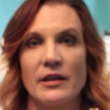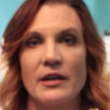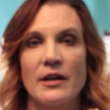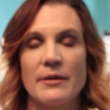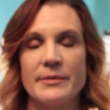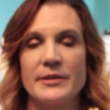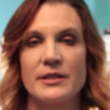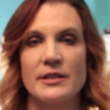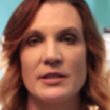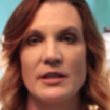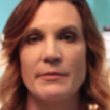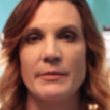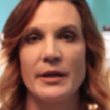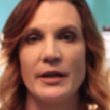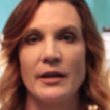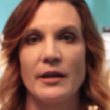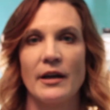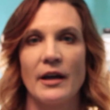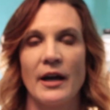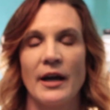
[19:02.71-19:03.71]
to come and see
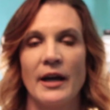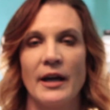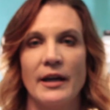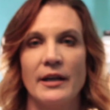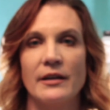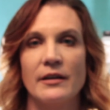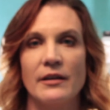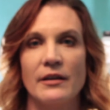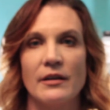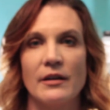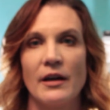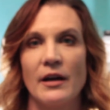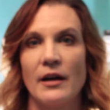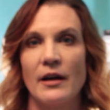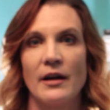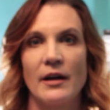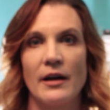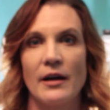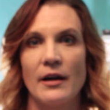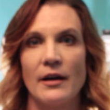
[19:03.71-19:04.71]
me,
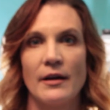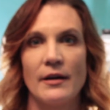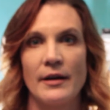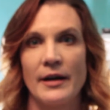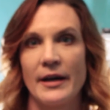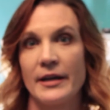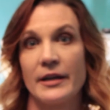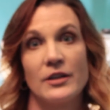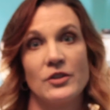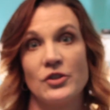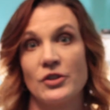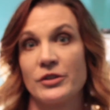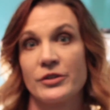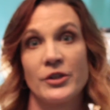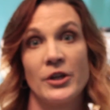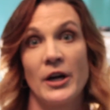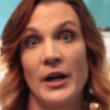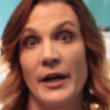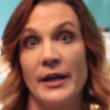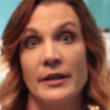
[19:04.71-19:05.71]
and I could just
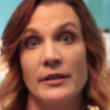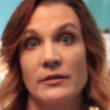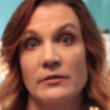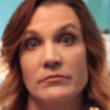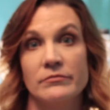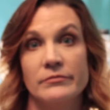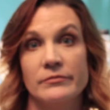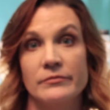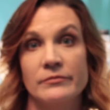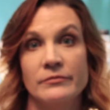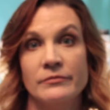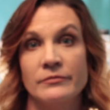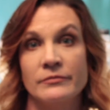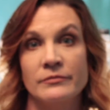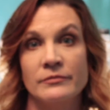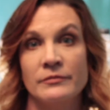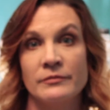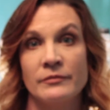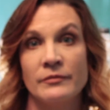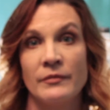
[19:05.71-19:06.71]
cry.
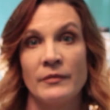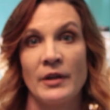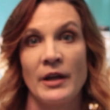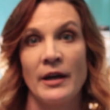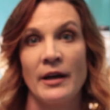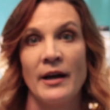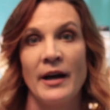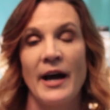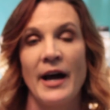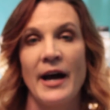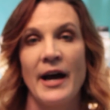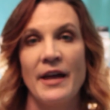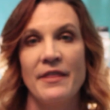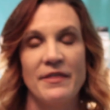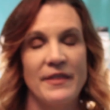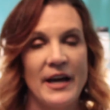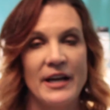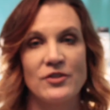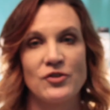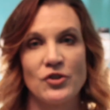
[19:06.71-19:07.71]

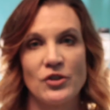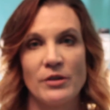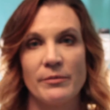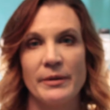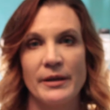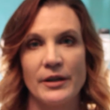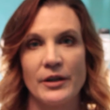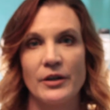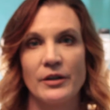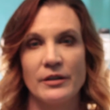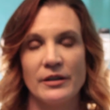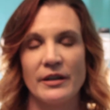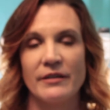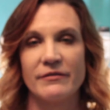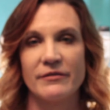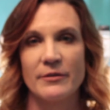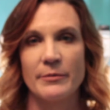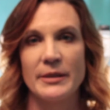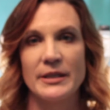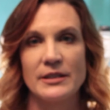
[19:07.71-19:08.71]
And that should have been good enough
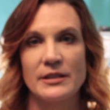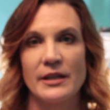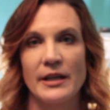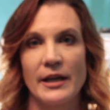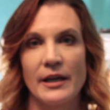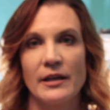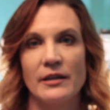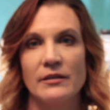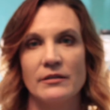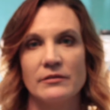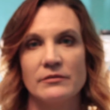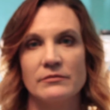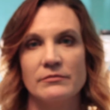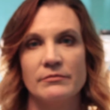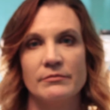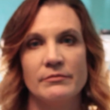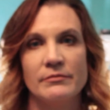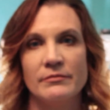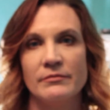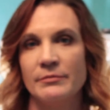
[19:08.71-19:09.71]
for me today,
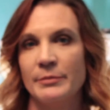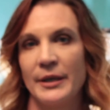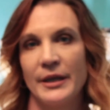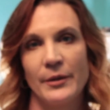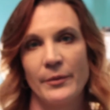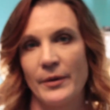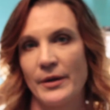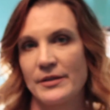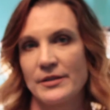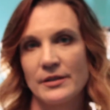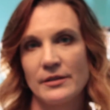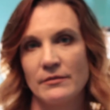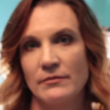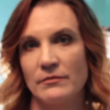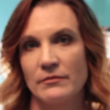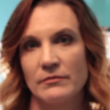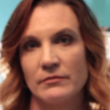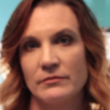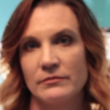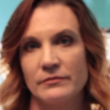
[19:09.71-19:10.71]
but it wasn't.
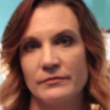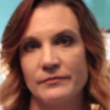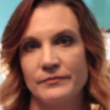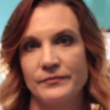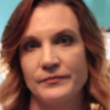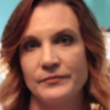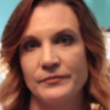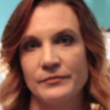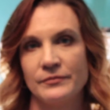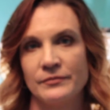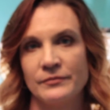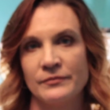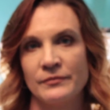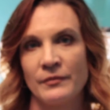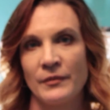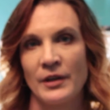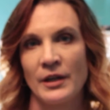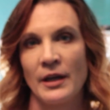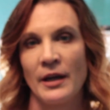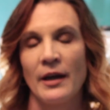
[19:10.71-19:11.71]

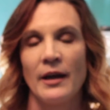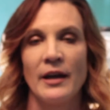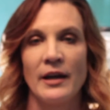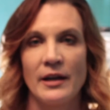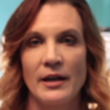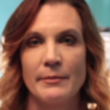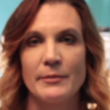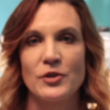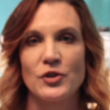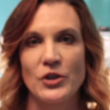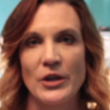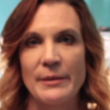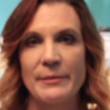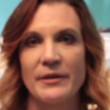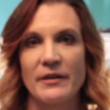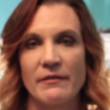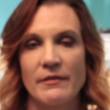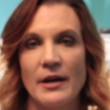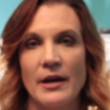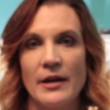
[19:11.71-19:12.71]
And I'm
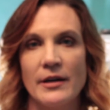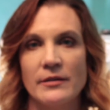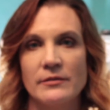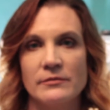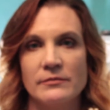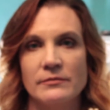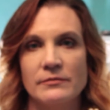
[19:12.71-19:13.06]
ashamed of that.